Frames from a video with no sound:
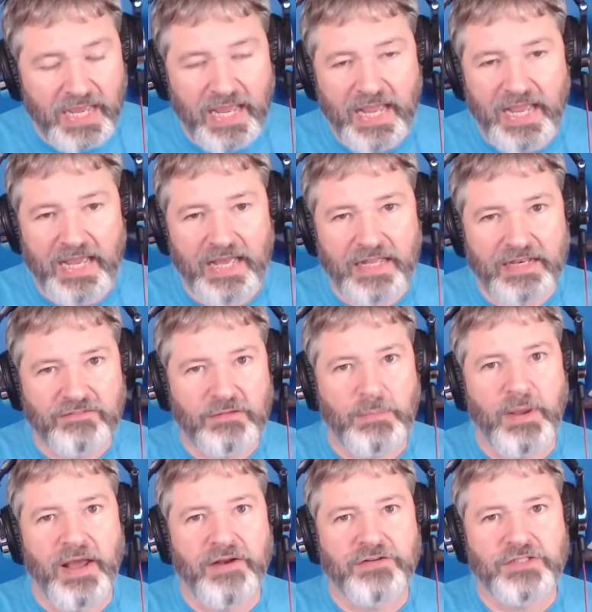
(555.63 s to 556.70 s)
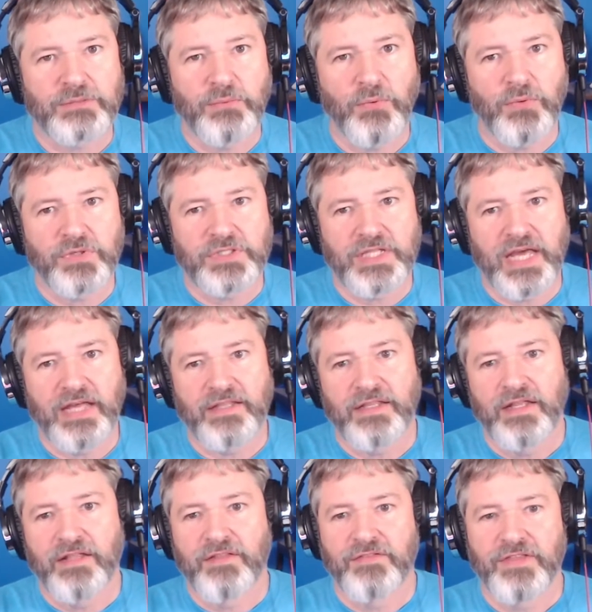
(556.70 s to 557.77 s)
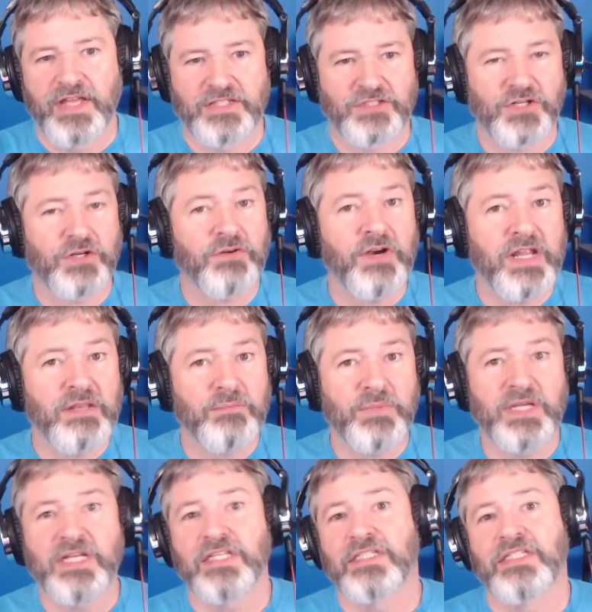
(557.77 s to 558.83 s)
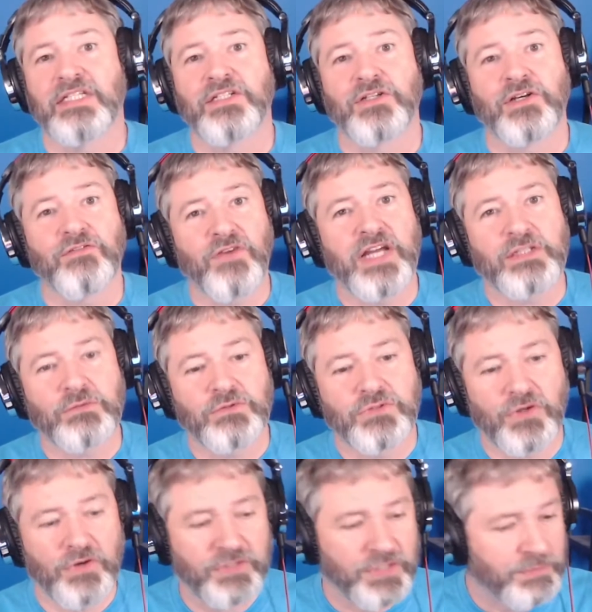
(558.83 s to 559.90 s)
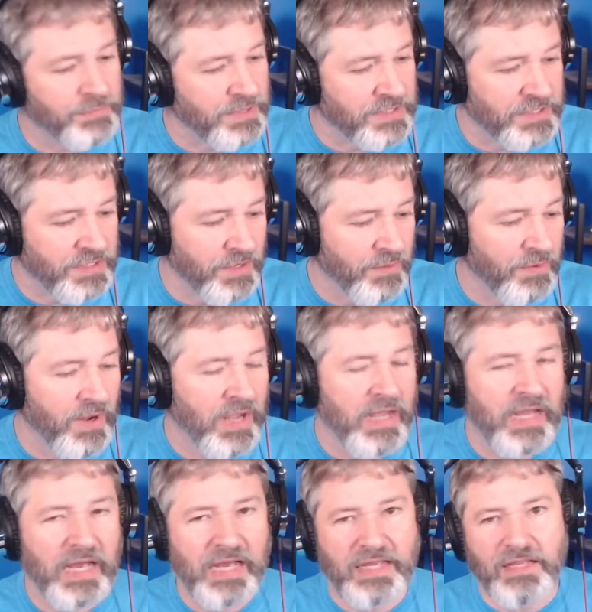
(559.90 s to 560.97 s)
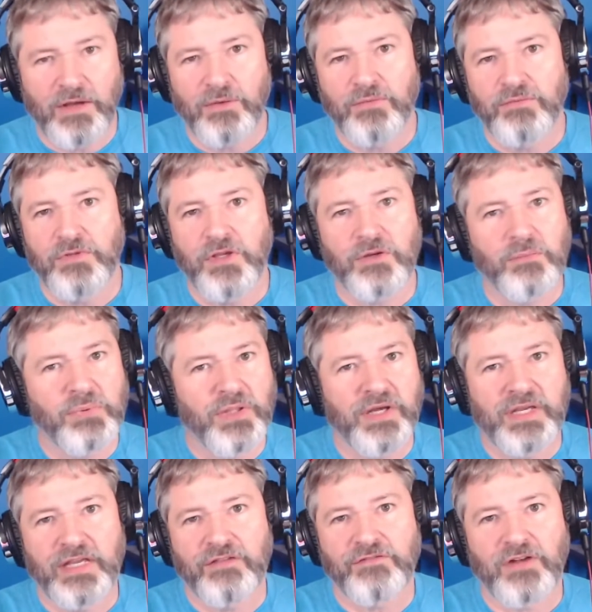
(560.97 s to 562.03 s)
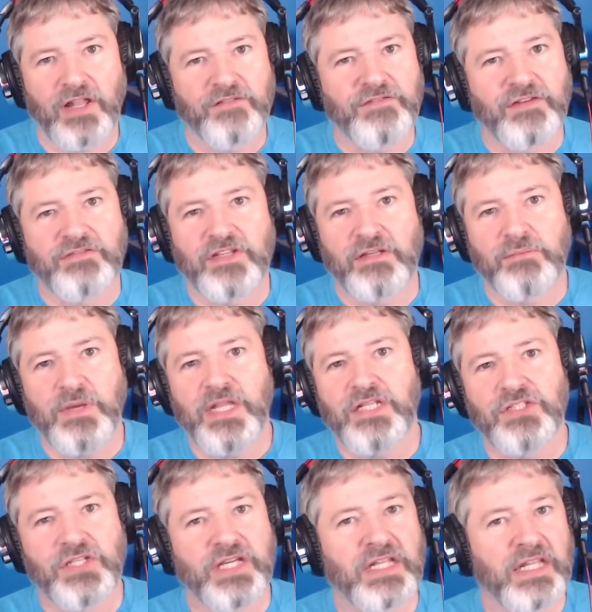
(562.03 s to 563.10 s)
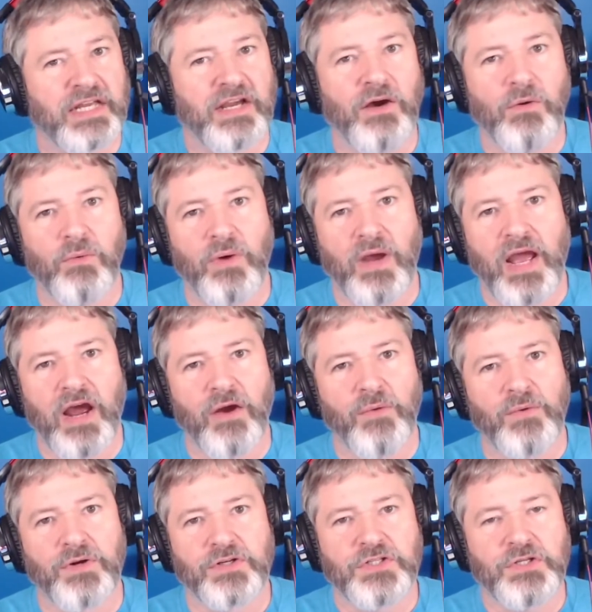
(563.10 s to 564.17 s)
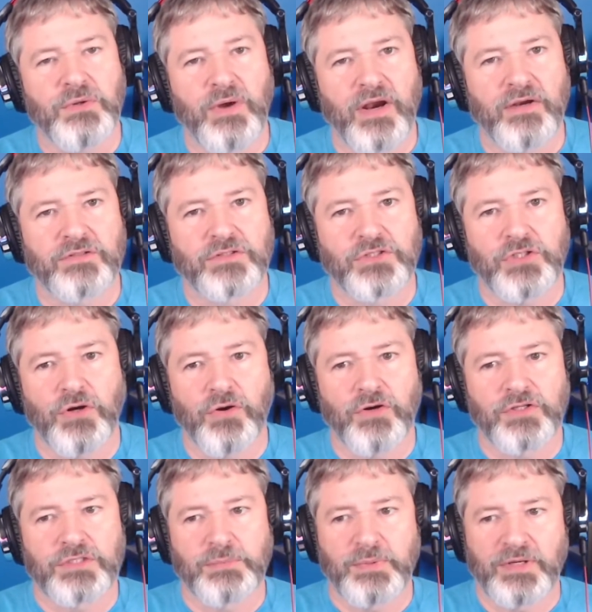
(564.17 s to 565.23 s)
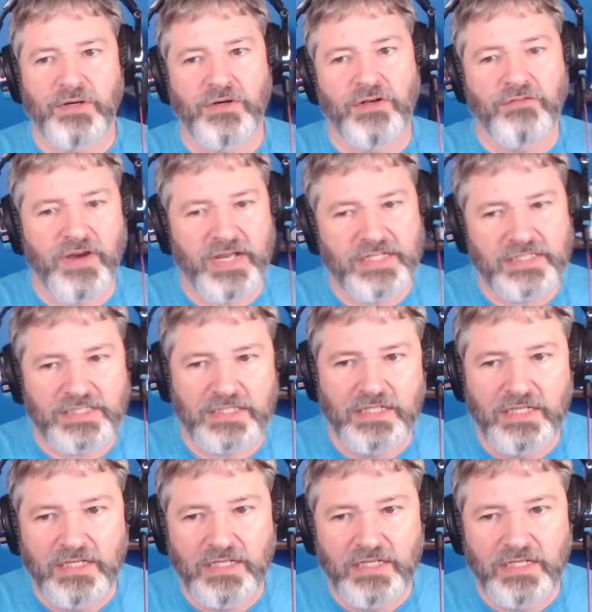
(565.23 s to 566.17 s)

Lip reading: and if the battery supports that, that's great, because then your device will charge up. And so you can plug in for like 15 minutes, you get like a whole hour or 2 hours of charge depending on the device.